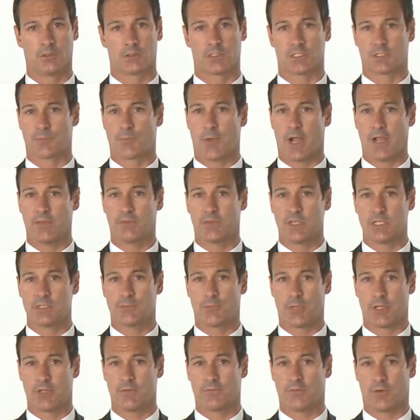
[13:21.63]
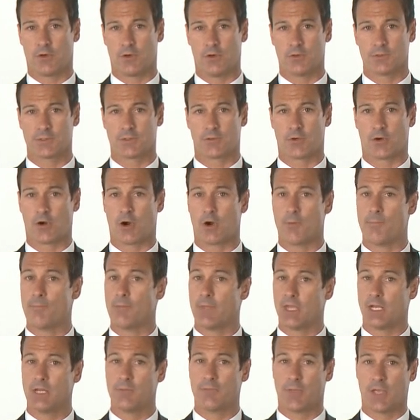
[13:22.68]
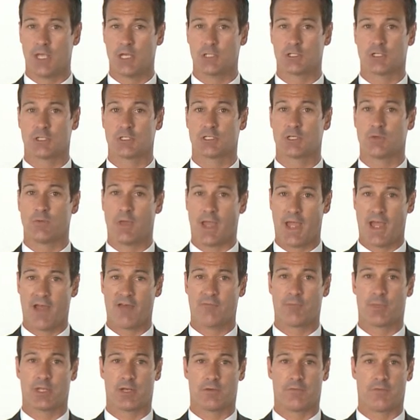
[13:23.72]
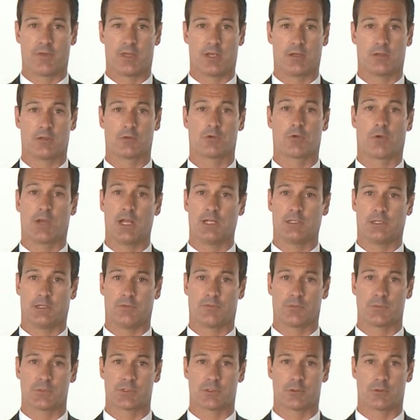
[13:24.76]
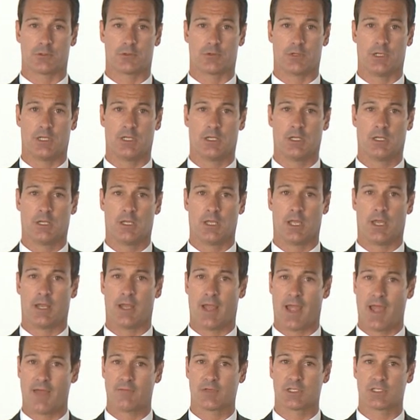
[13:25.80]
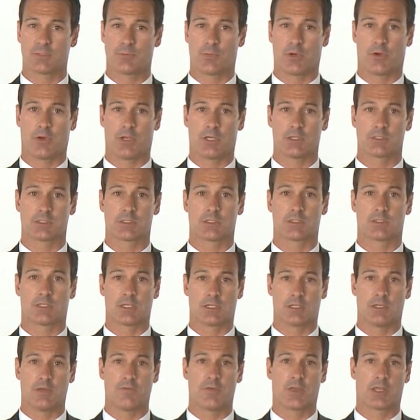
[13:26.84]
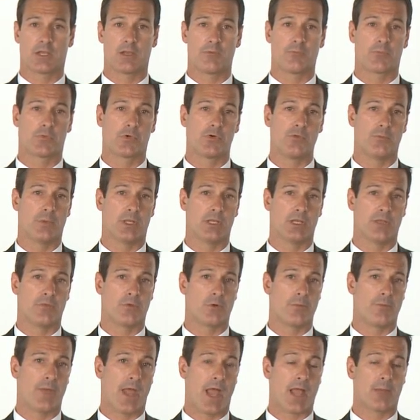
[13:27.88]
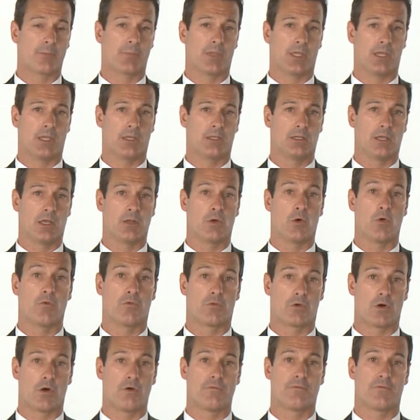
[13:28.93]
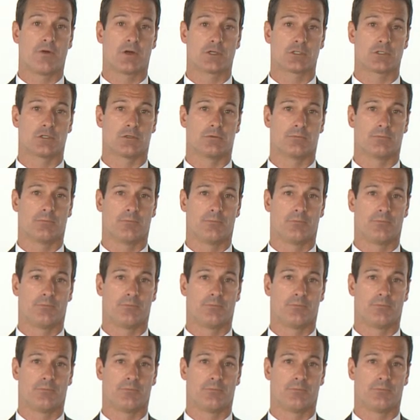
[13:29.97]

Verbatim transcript: Despite these pitfalls, there are many patients who have benefited greatly from surgery and have experienced significant improvement in their back pain and overall function.